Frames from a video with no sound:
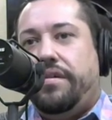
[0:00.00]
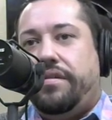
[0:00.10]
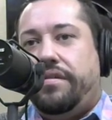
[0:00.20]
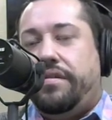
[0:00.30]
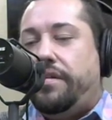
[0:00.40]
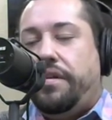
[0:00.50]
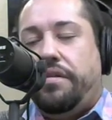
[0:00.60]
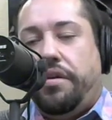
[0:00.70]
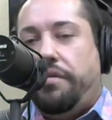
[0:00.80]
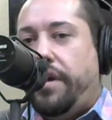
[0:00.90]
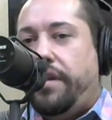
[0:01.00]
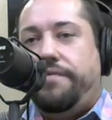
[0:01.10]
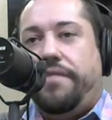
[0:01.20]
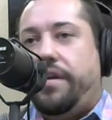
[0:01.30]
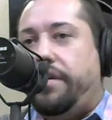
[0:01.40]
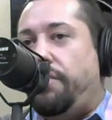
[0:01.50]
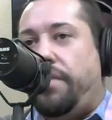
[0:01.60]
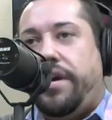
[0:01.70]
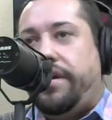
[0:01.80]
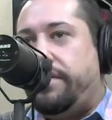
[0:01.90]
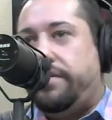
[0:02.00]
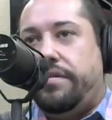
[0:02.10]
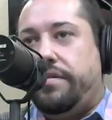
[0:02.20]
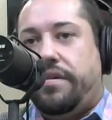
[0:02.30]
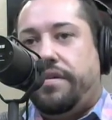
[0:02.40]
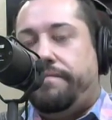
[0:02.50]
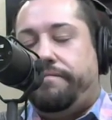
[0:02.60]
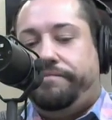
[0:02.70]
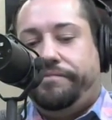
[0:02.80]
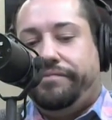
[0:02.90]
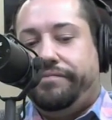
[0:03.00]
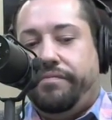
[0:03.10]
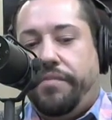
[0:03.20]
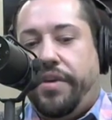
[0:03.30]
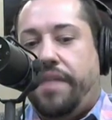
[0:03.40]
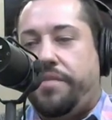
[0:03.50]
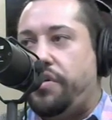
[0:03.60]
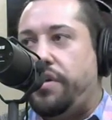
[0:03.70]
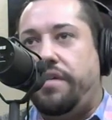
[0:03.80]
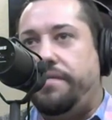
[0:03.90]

deteriorated, faded away, became a shell of the